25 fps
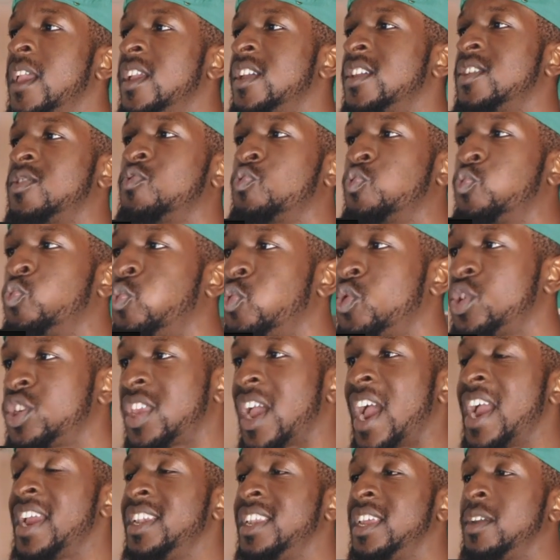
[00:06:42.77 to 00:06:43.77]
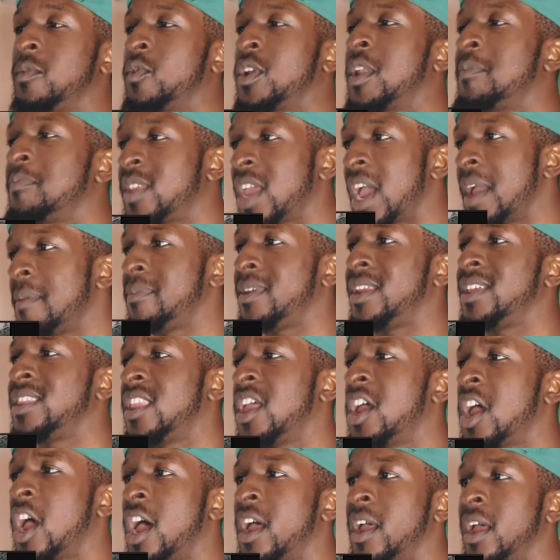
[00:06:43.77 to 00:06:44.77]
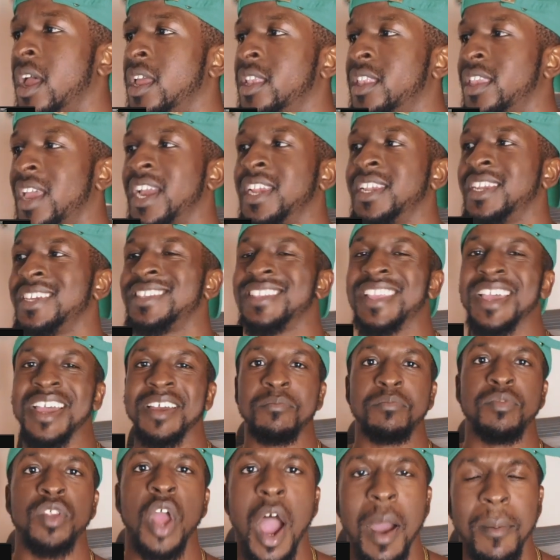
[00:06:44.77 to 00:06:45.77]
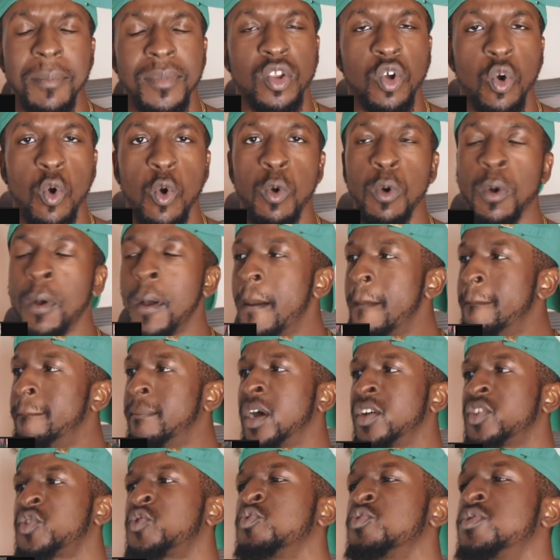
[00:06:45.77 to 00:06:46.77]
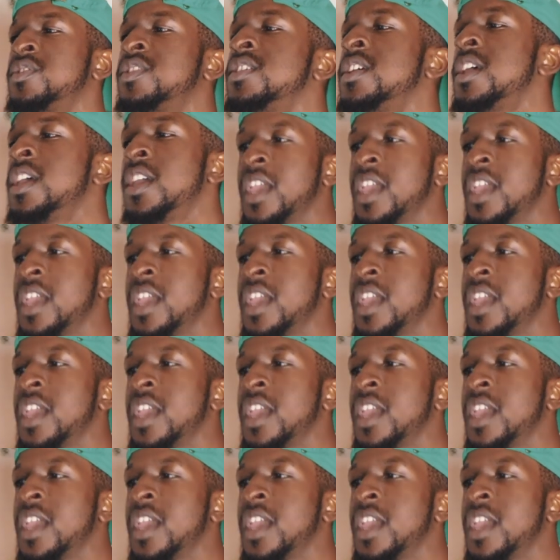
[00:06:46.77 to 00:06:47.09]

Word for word: It's tightening when I'm tightening the abdominal muscles.